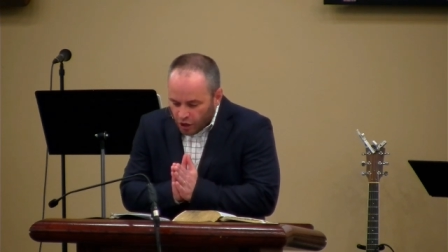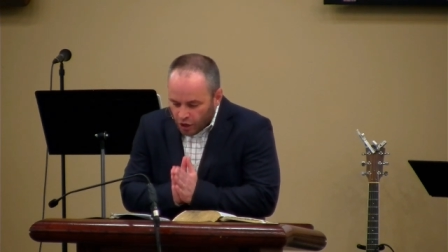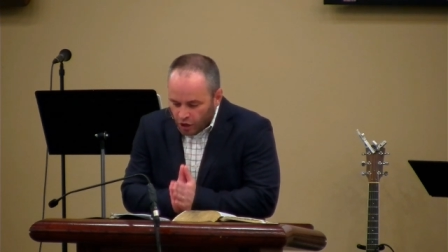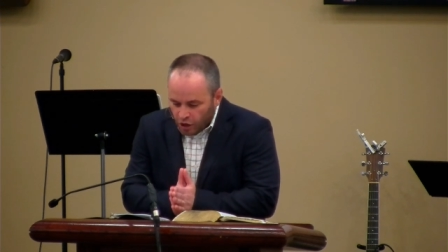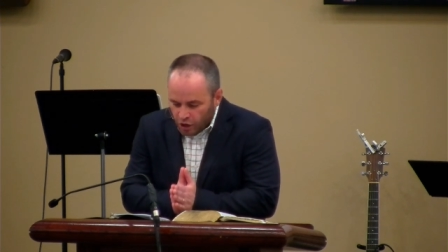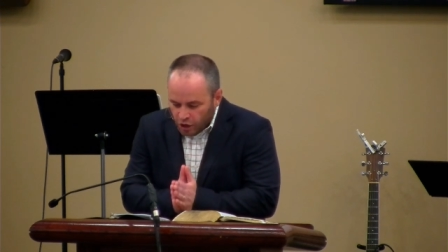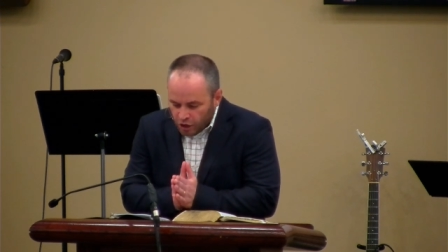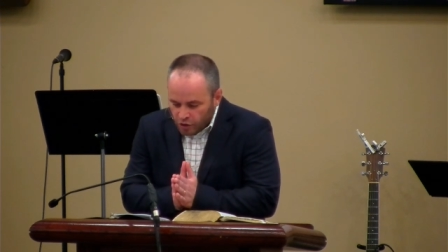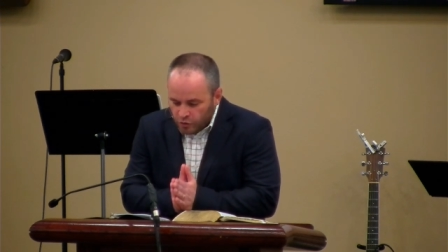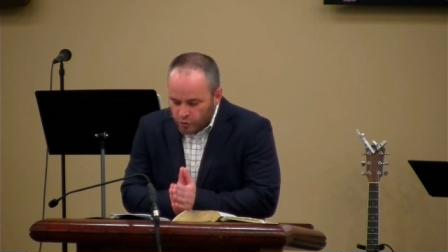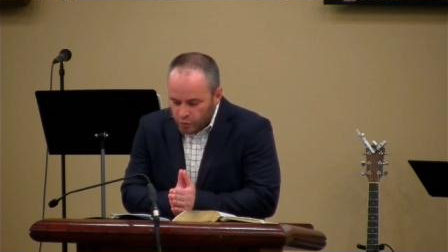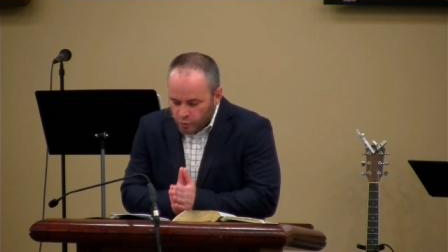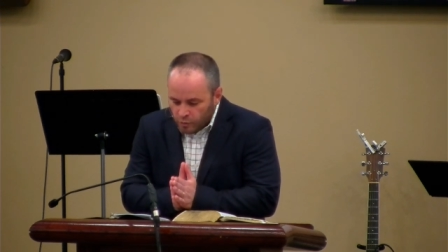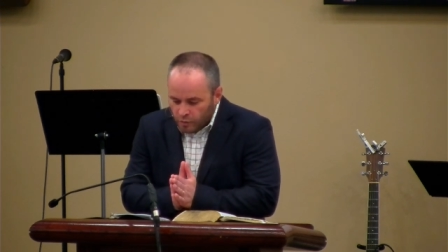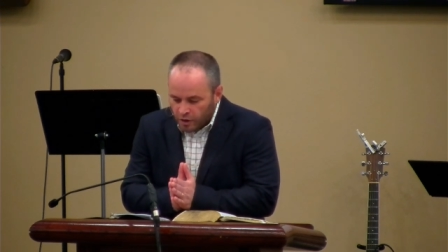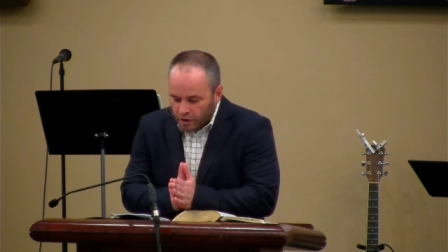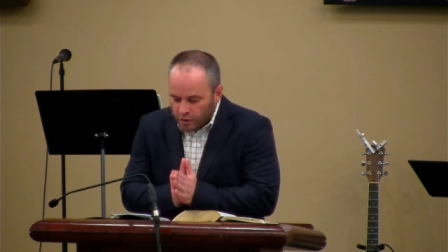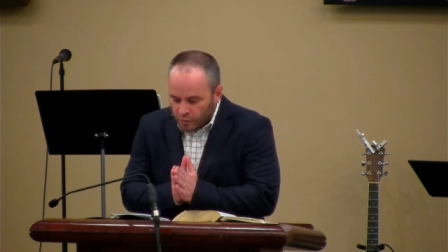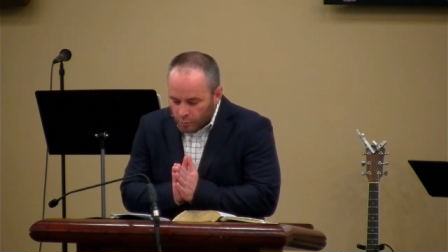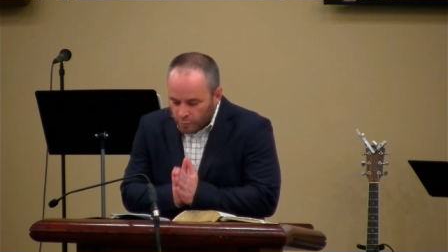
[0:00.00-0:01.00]
all
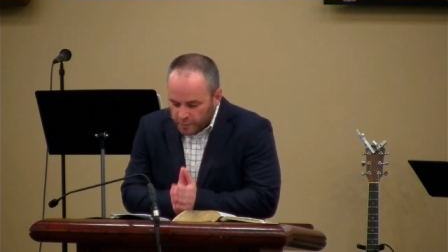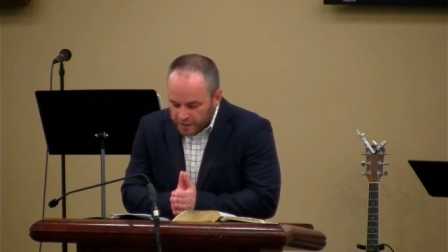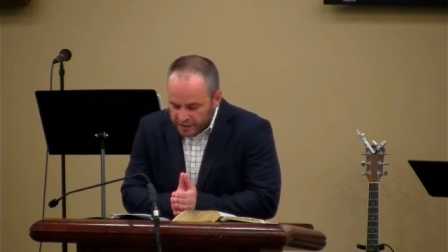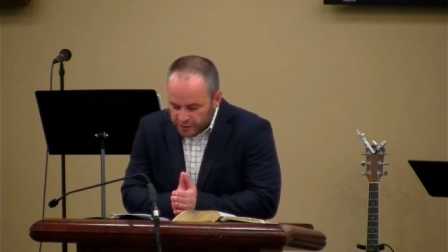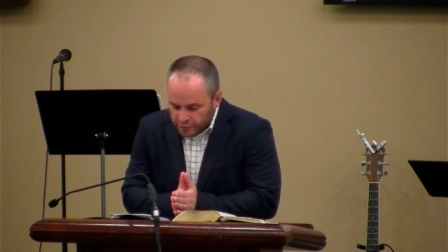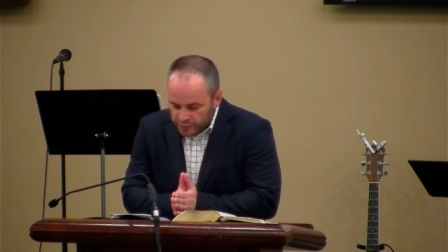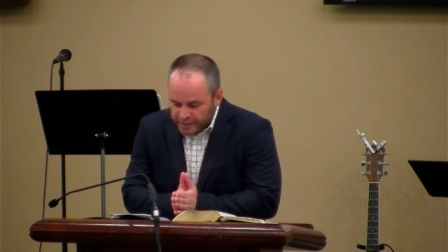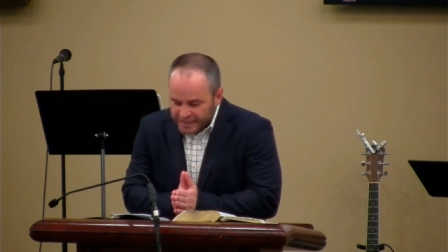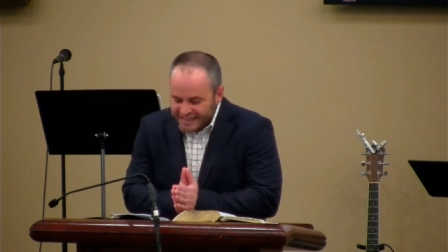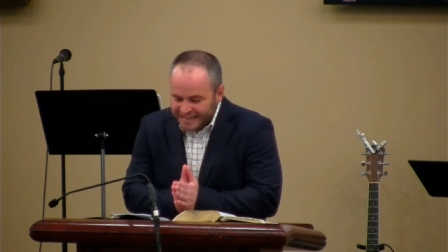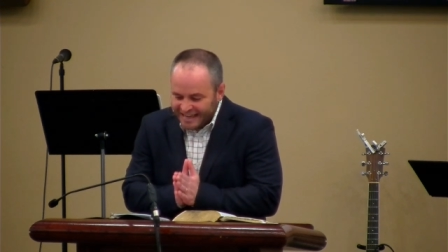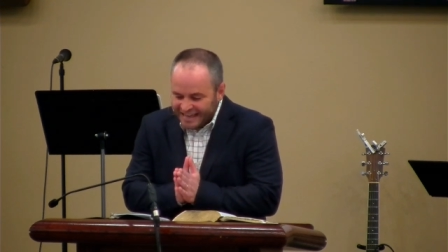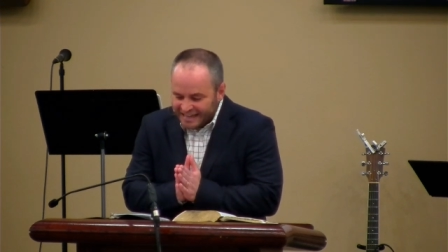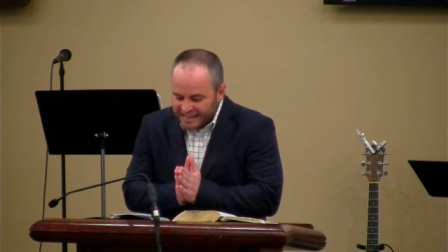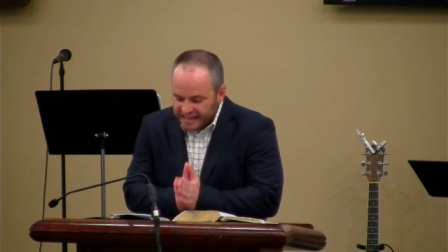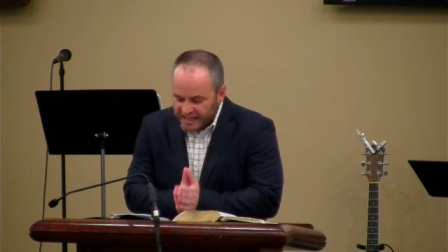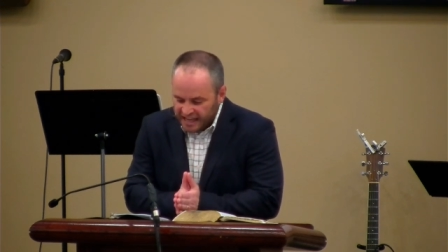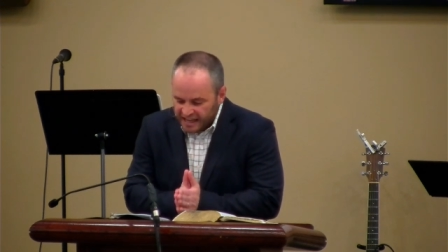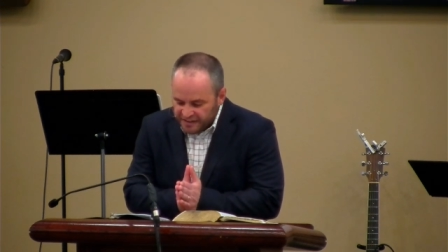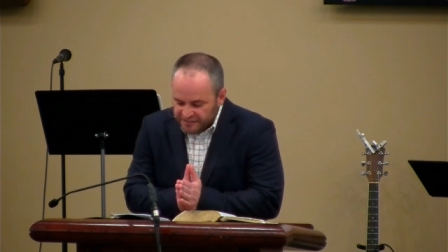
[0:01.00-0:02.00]
who are weary
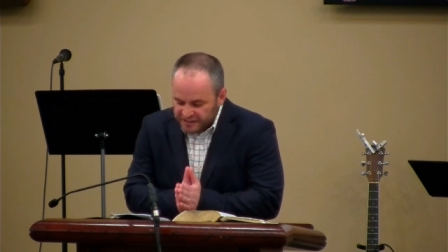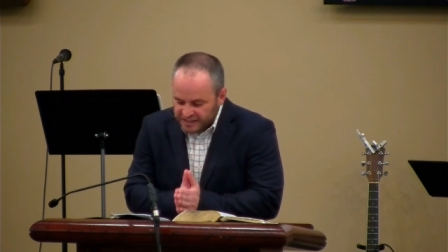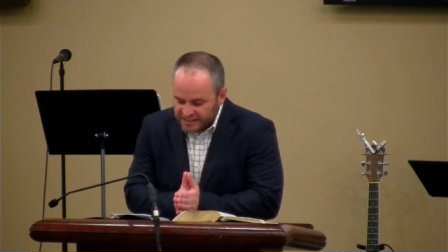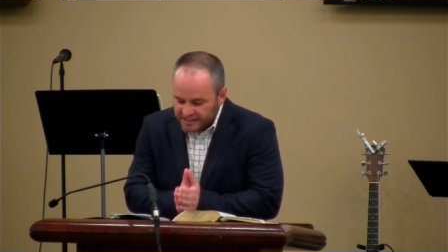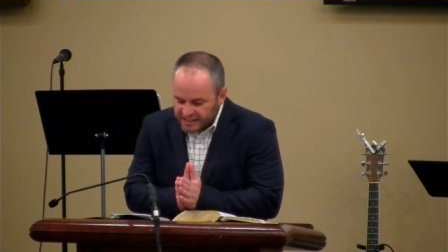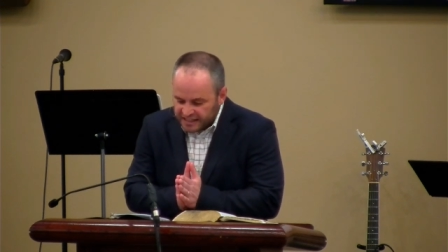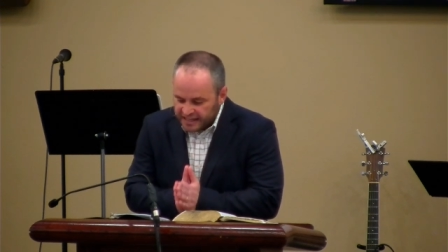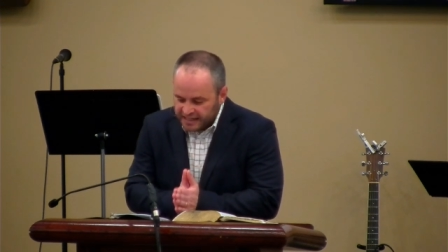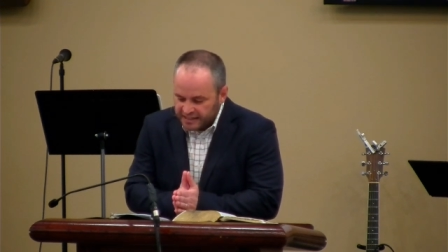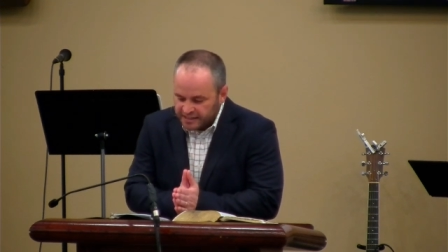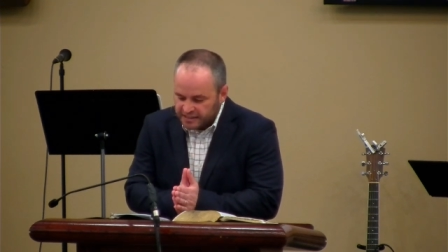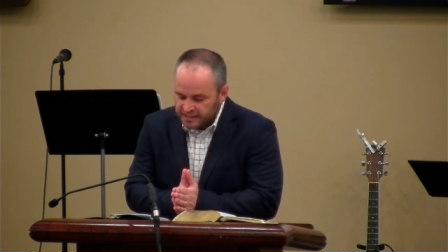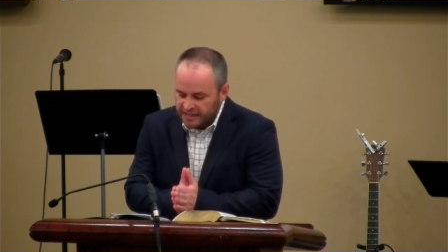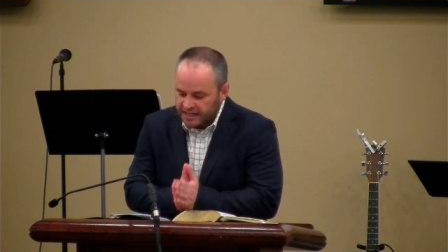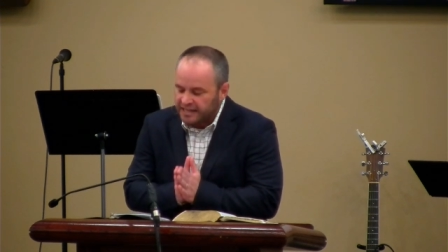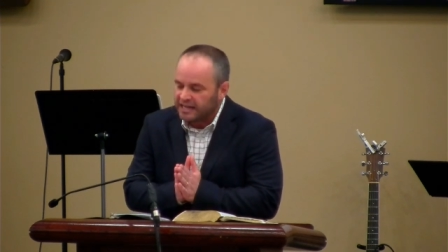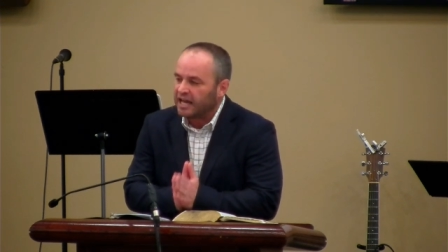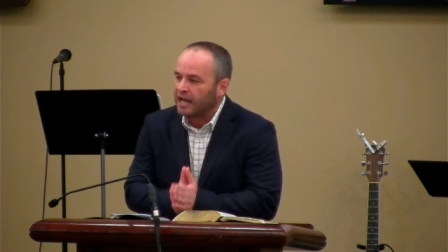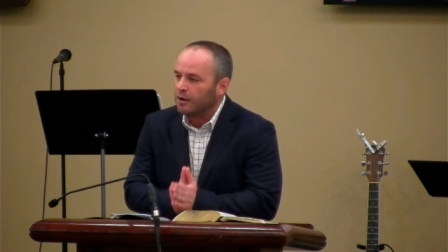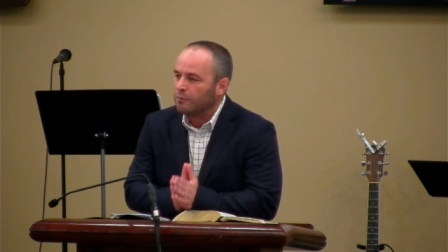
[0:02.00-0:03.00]
and heavy laden,
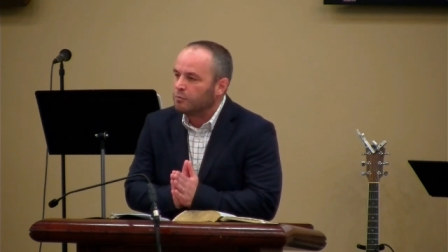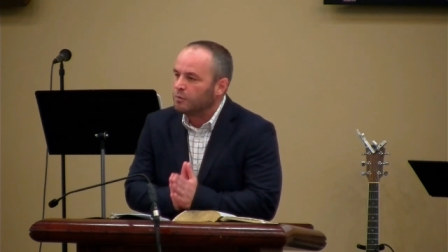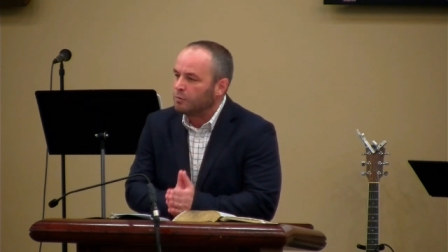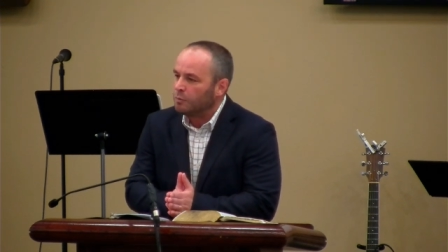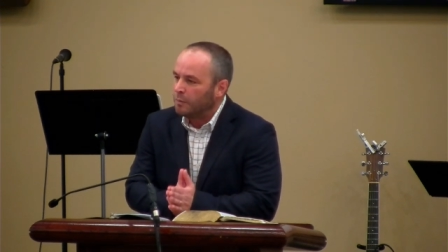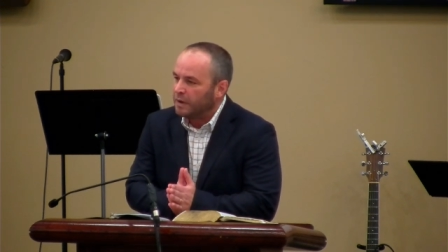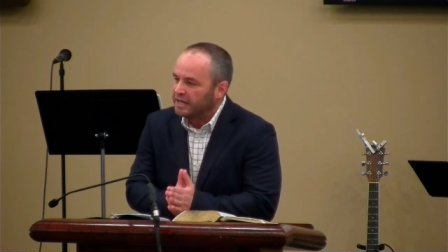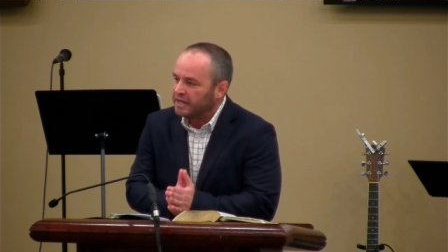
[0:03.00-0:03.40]
and I will